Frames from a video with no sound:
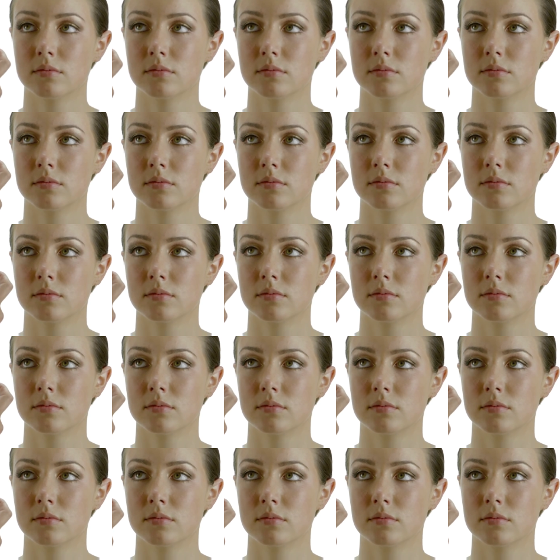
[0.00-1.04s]

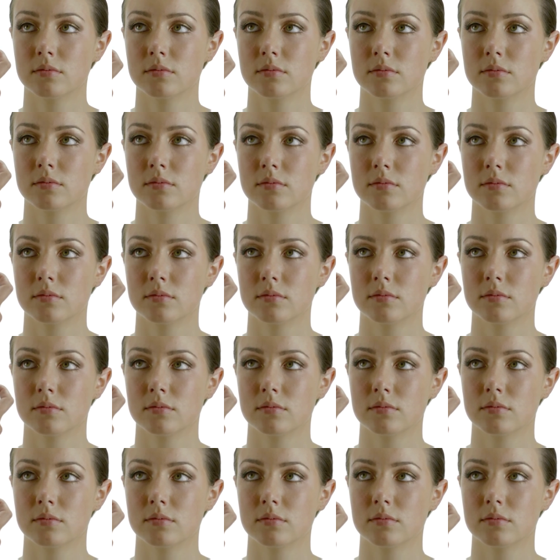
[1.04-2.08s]

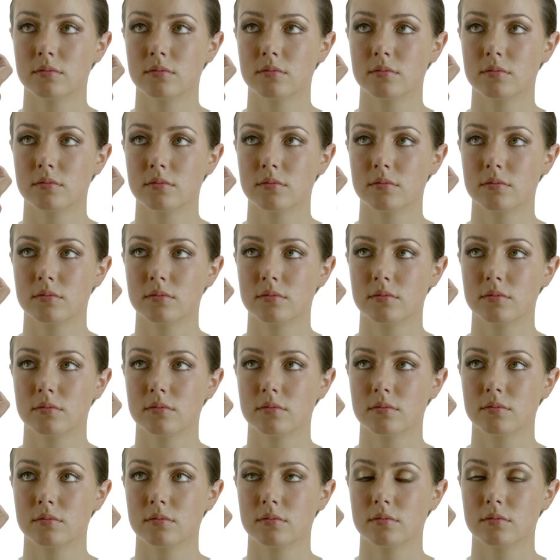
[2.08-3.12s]

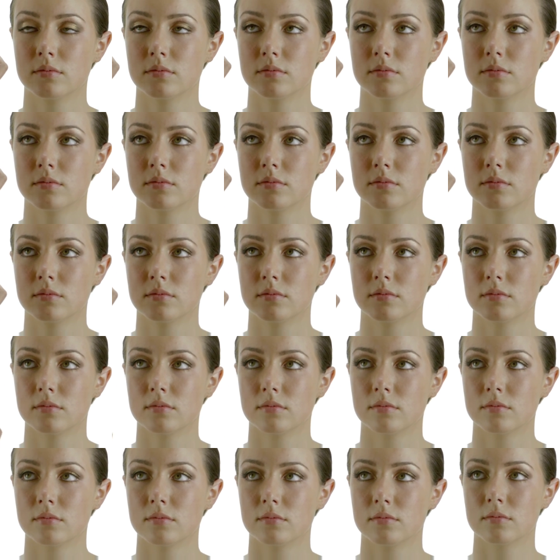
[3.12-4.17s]

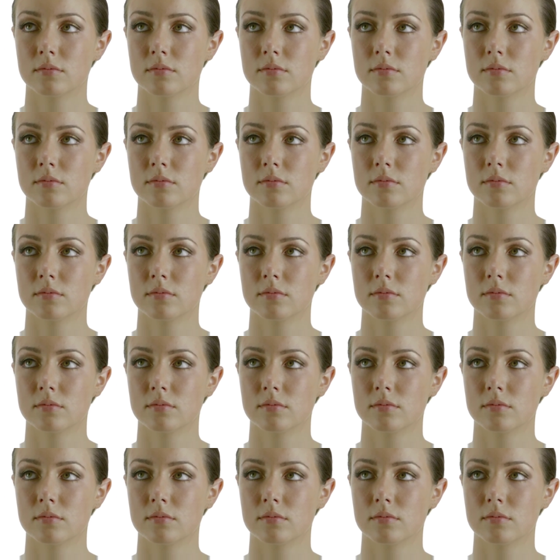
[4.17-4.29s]
Nobody speaks.